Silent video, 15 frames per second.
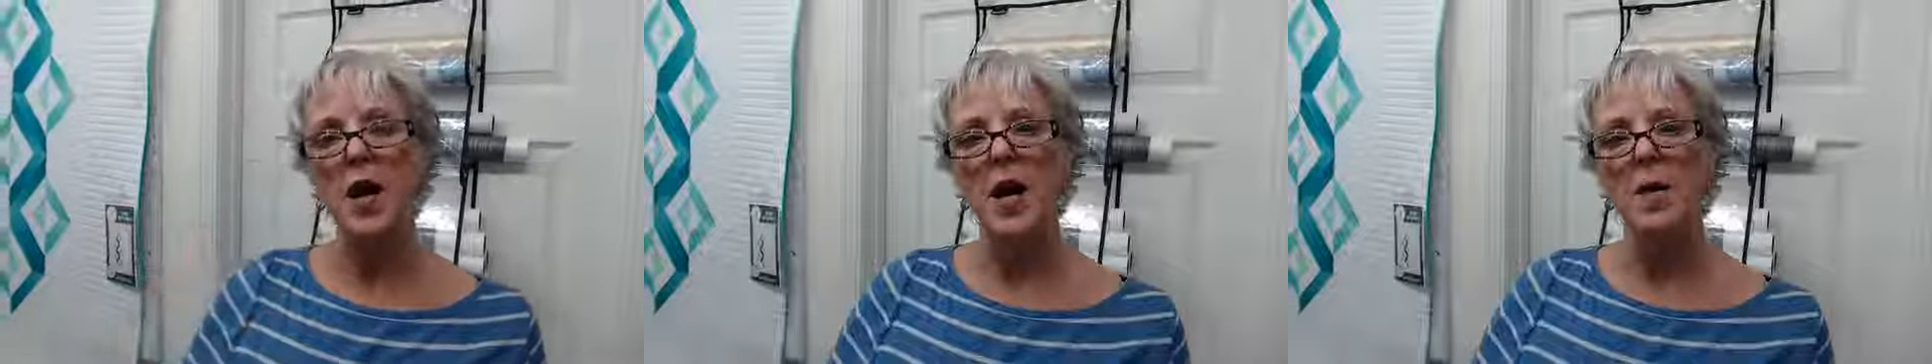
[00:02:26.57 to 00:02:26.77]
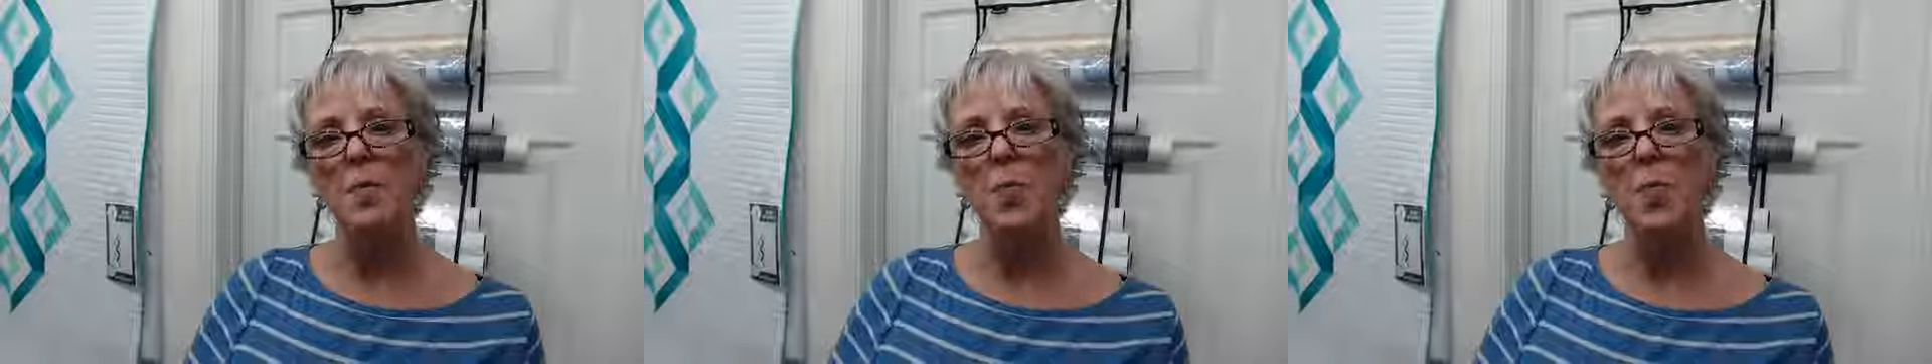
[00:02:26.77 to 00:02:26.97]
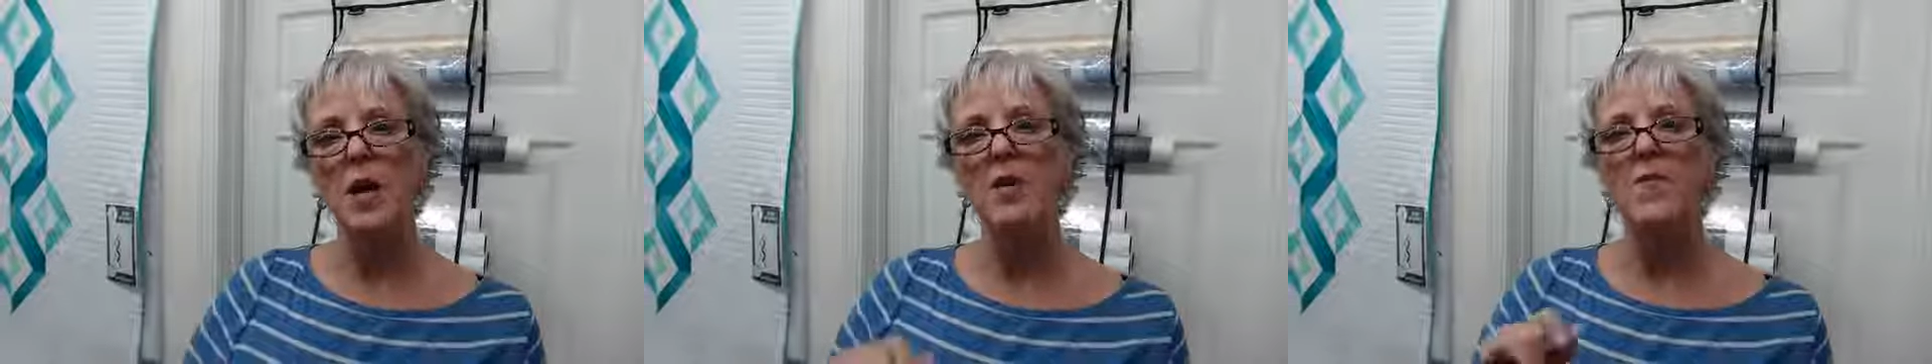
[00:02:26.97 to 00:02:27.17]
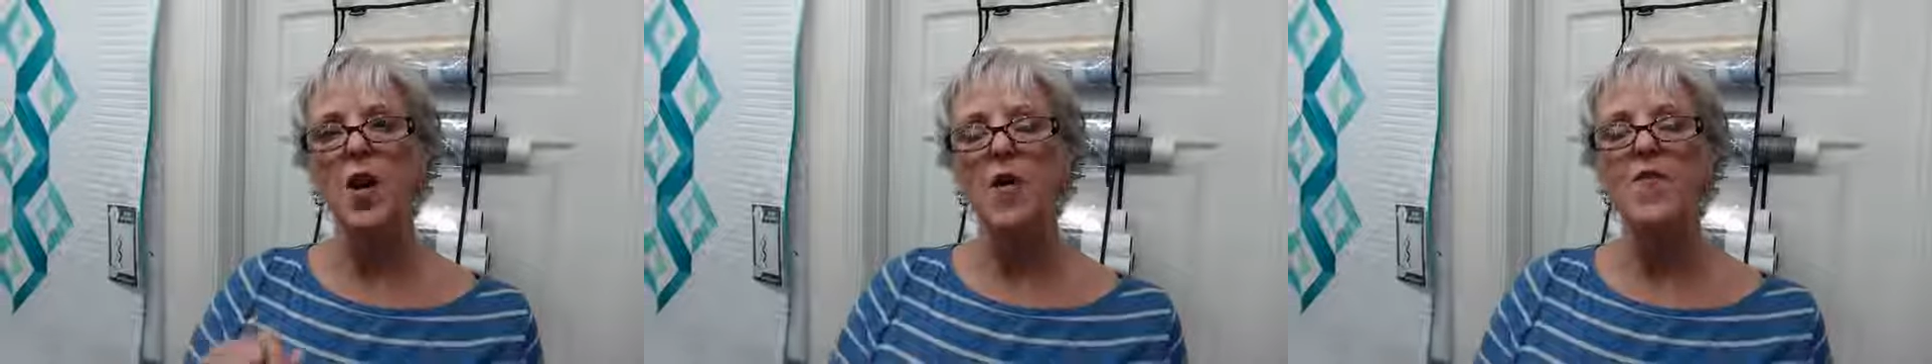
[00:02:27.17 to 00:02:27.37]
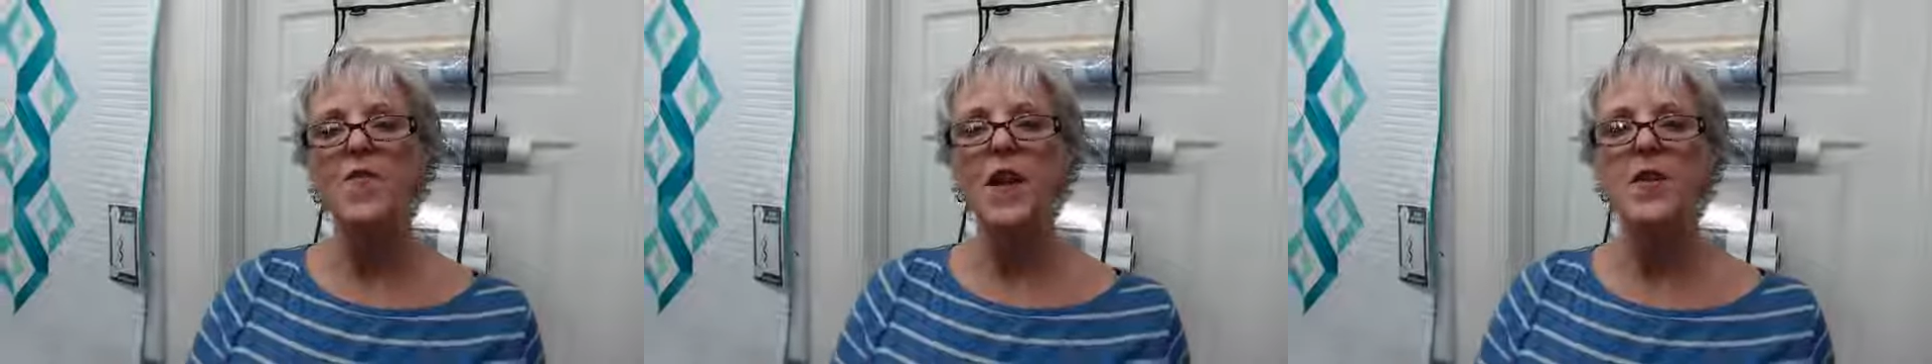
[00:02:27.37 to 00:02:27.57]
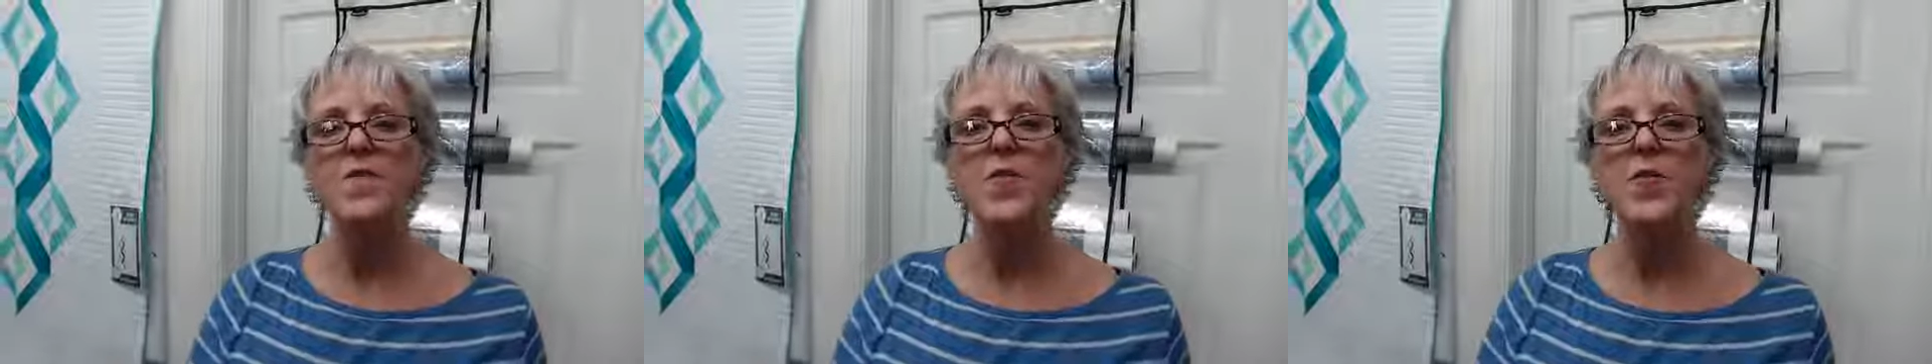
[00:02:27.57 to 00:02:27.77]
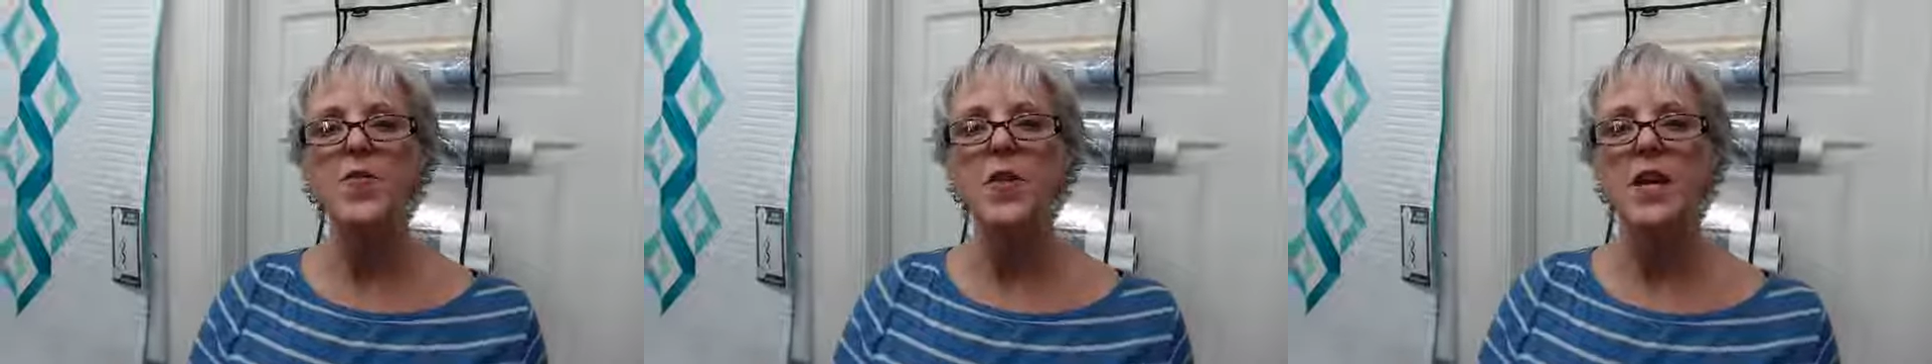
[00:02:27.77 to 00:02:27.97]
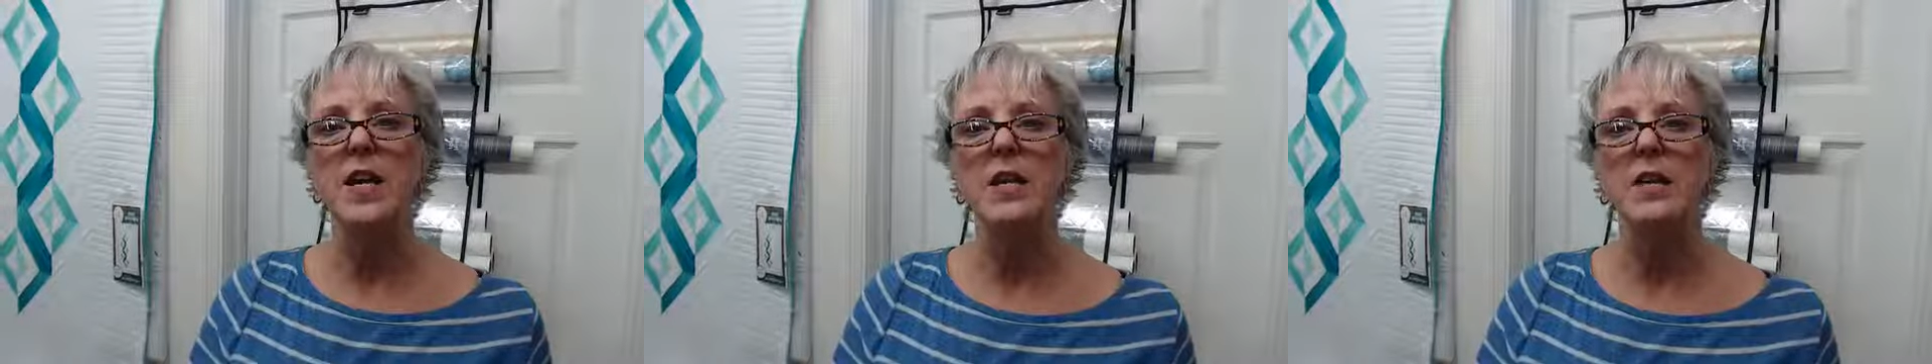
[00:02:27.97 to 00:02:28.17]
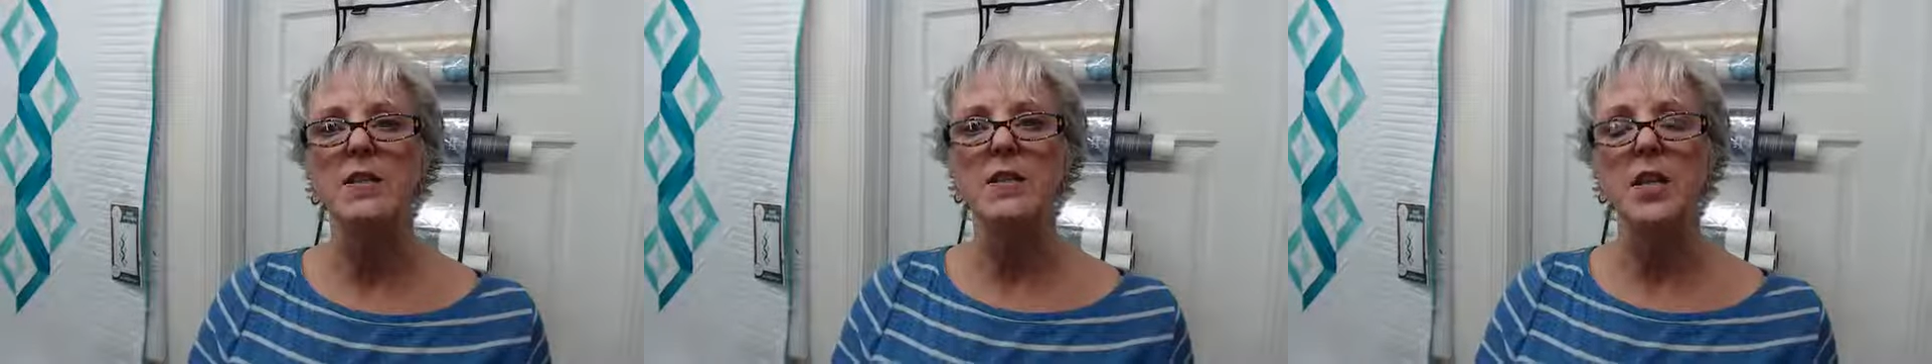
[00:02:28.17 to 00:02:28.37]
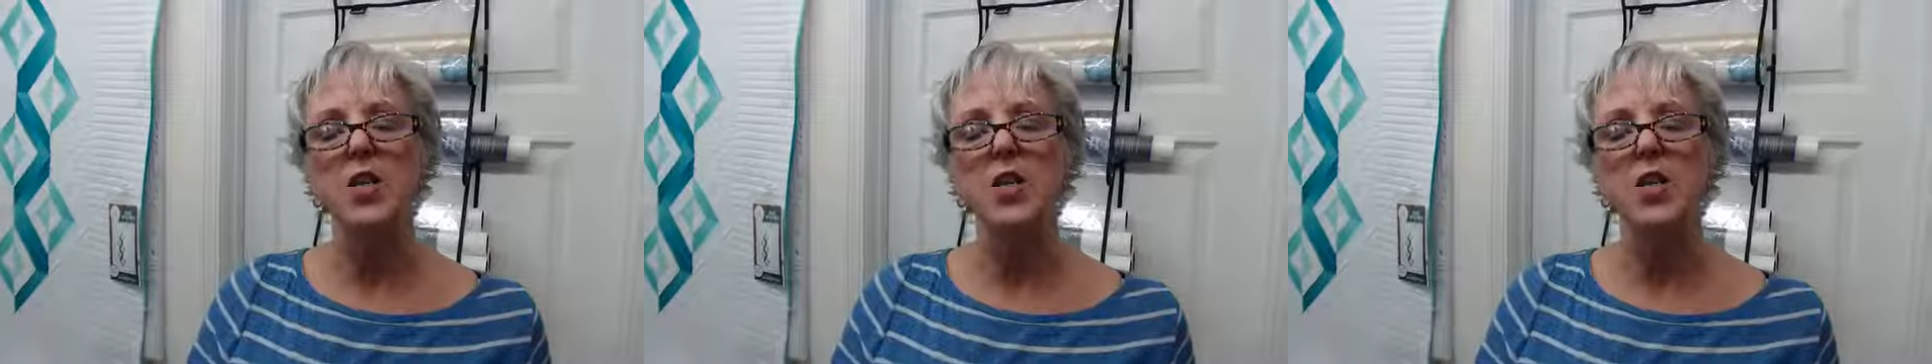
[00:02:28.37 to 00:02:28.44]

one of our favorite things.